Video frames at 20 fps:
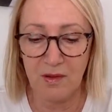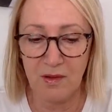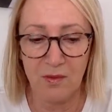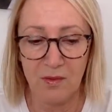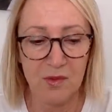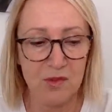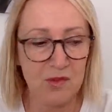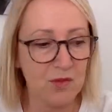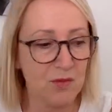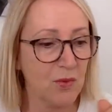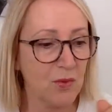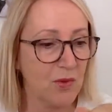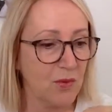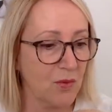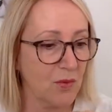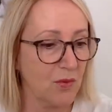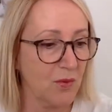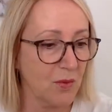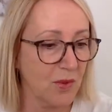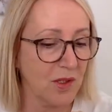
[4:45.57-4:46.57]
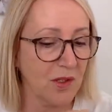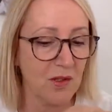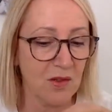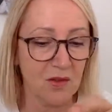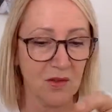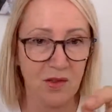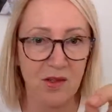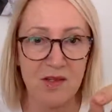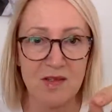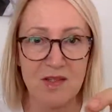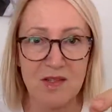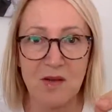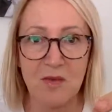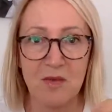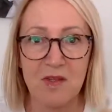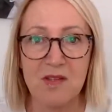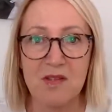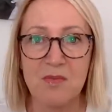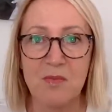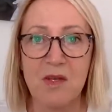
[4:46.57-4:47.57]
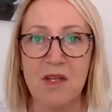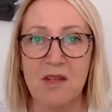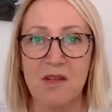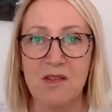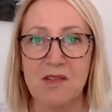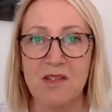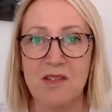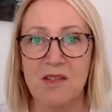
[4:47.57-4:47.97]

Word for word: which we, we're going to look at some of these meanings